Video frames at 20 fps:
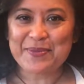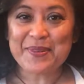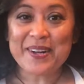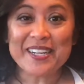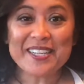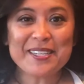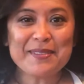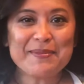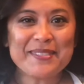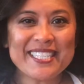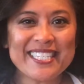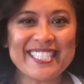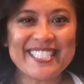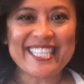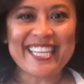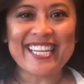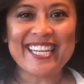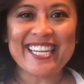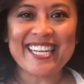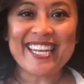Welcome to
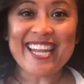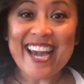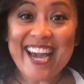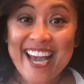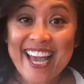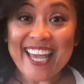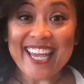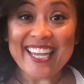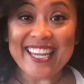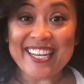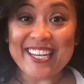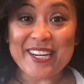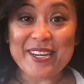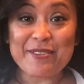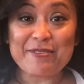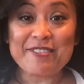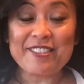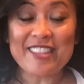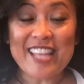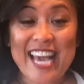day 9
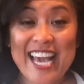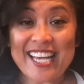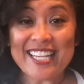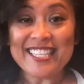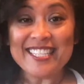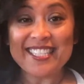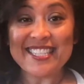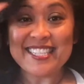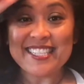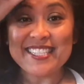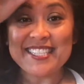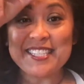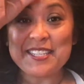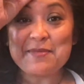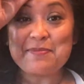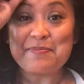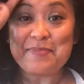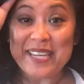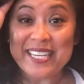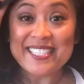of Last
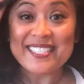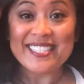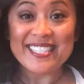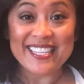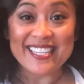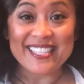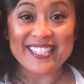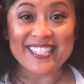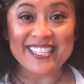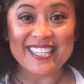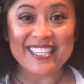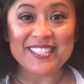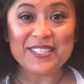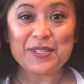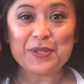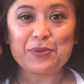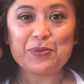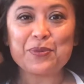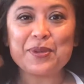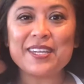60 Best 60.
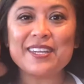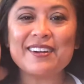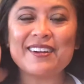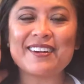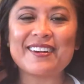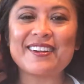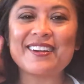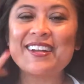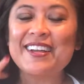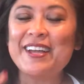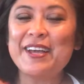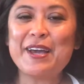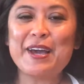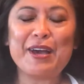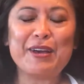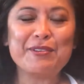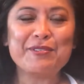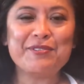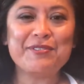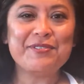So we are
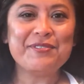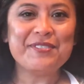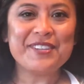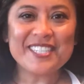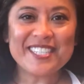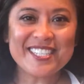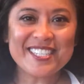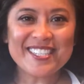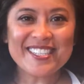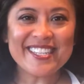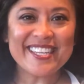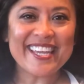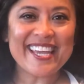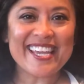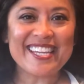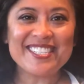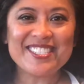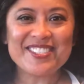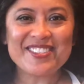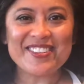
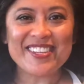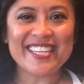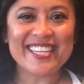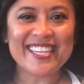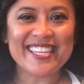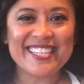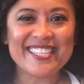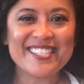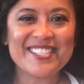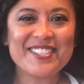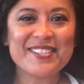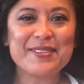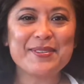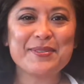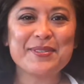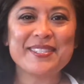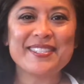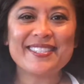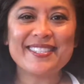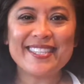officially entering
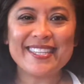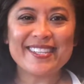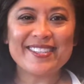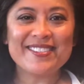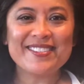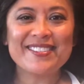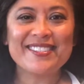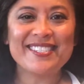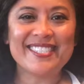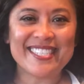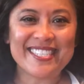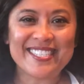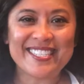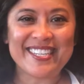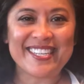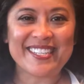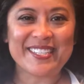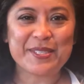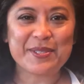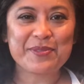into single
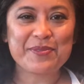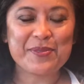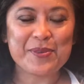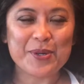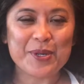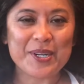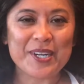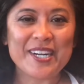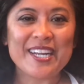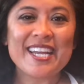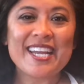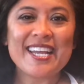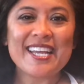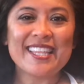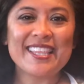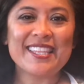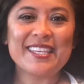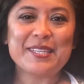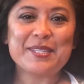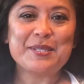digits for
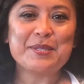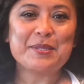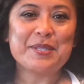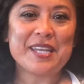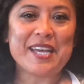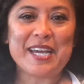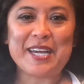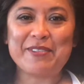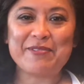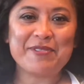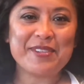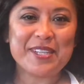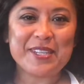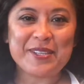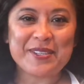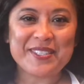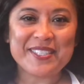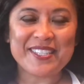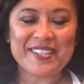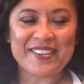this
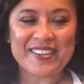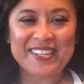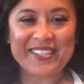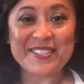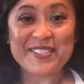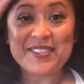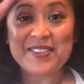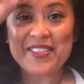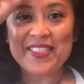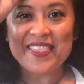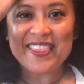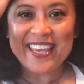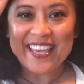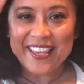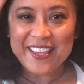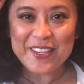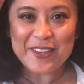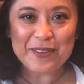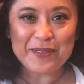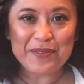video series. So
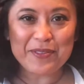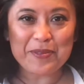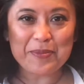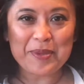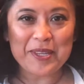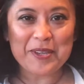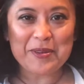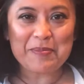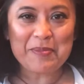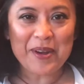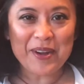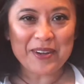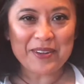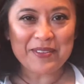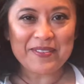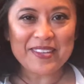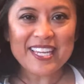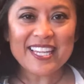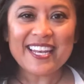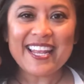thank you for being a
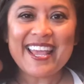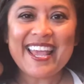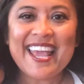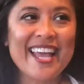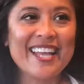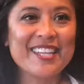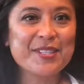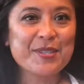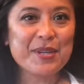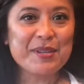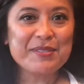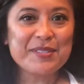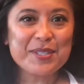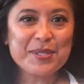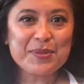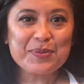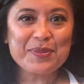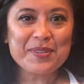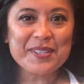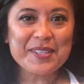part of it. So I
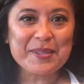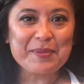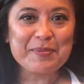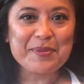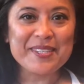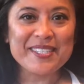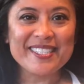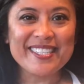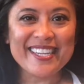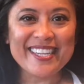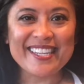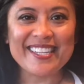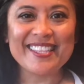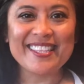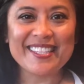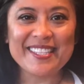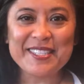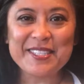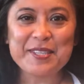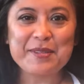just really
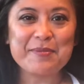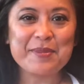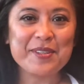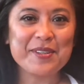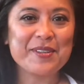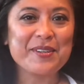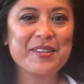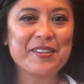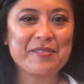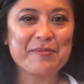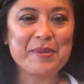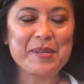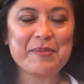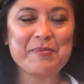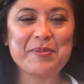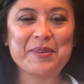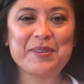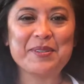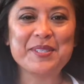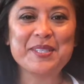appreciated this community of
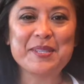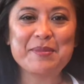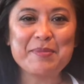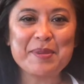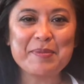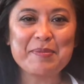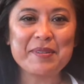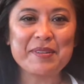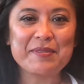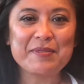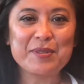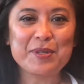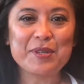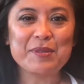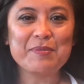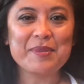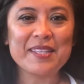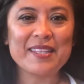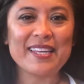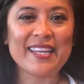people. Some people have
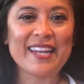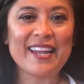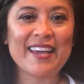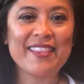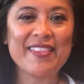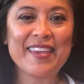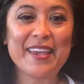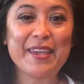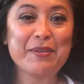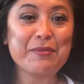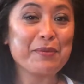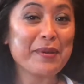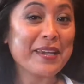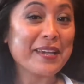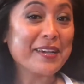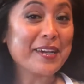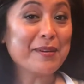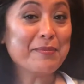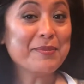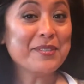told me that they
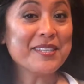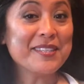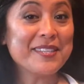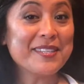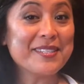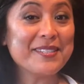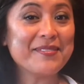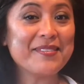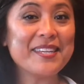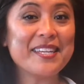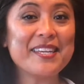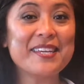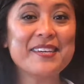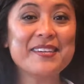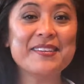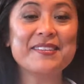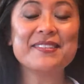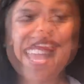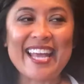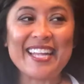wake up to these
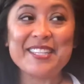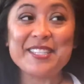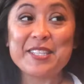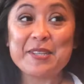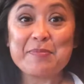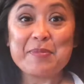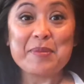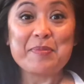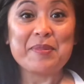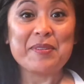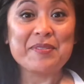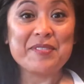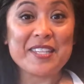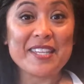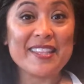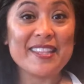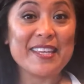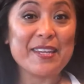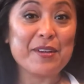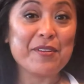videos, and some people have
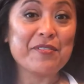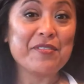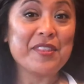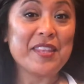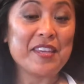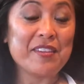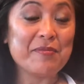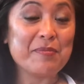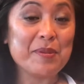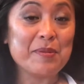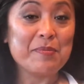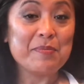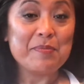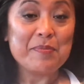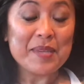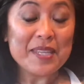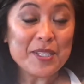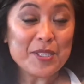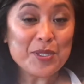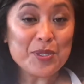said they've
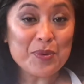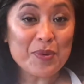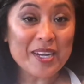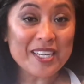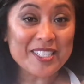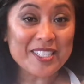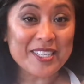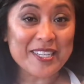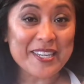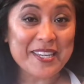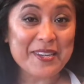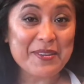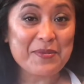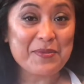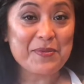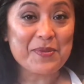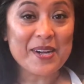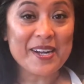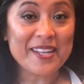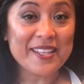been binge
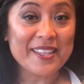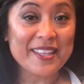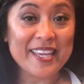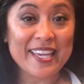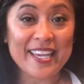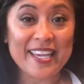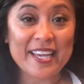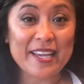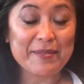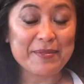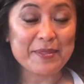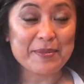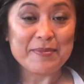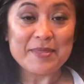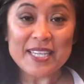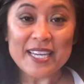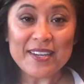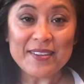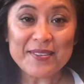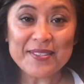watching while they have
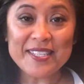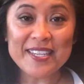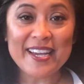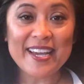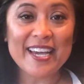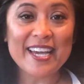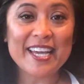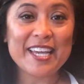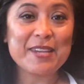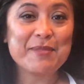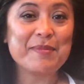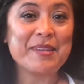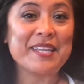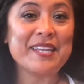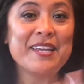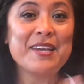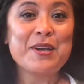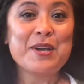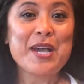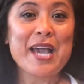some downtime.
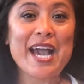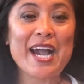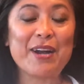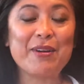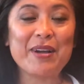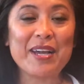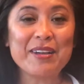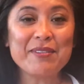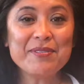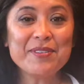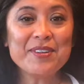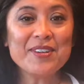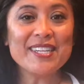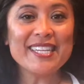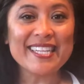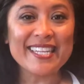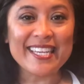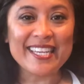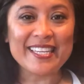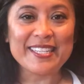And however
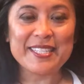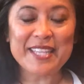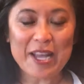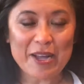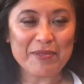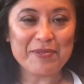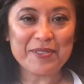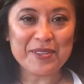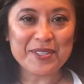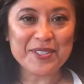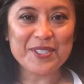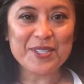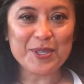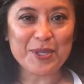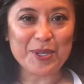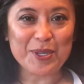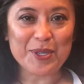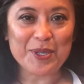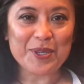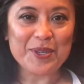it is helpful
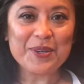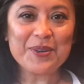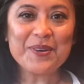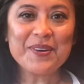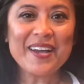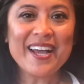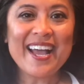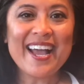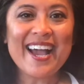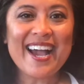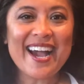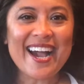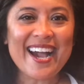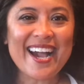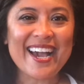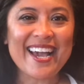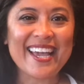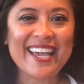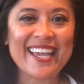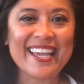to you,
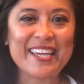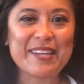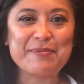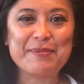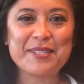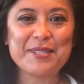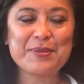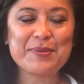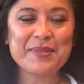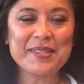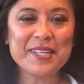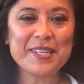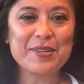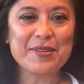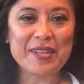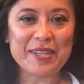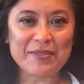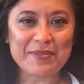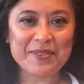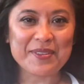I am just
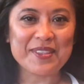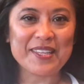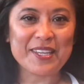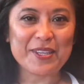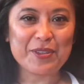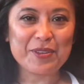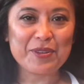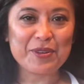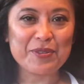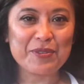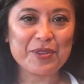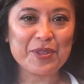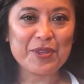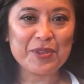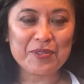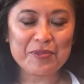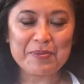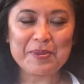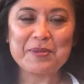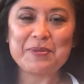really grateful that
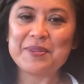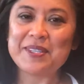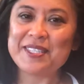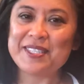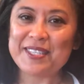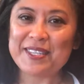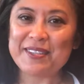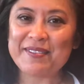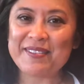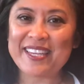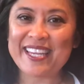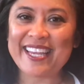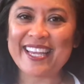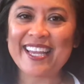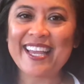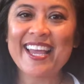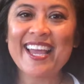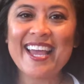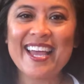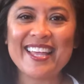you've been
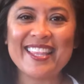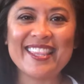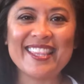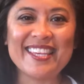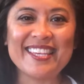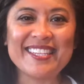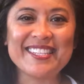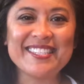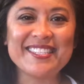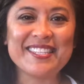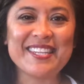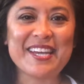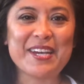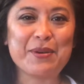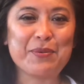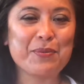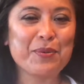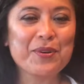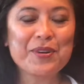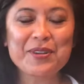receiving this
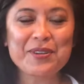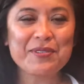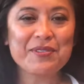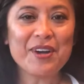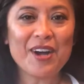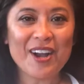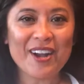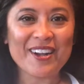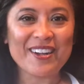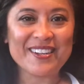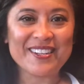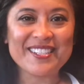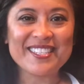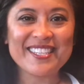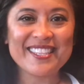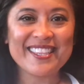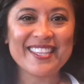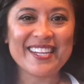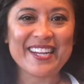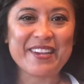work of
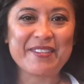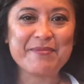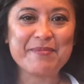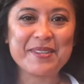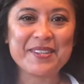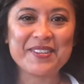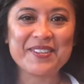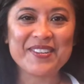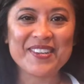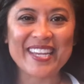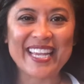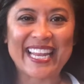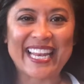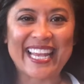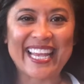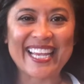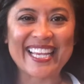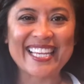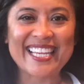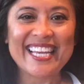heart that I've been
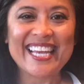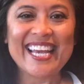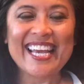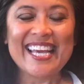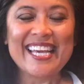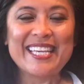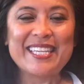creating.